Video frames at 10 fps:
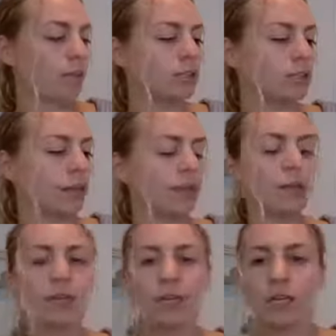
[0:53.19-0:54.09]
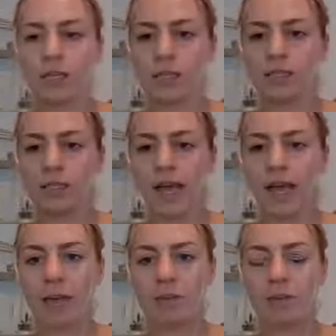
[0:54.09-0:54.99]
But once you get into the
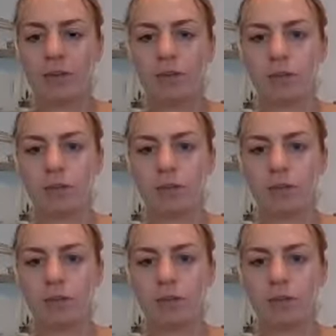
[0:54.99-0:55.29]
habit of it,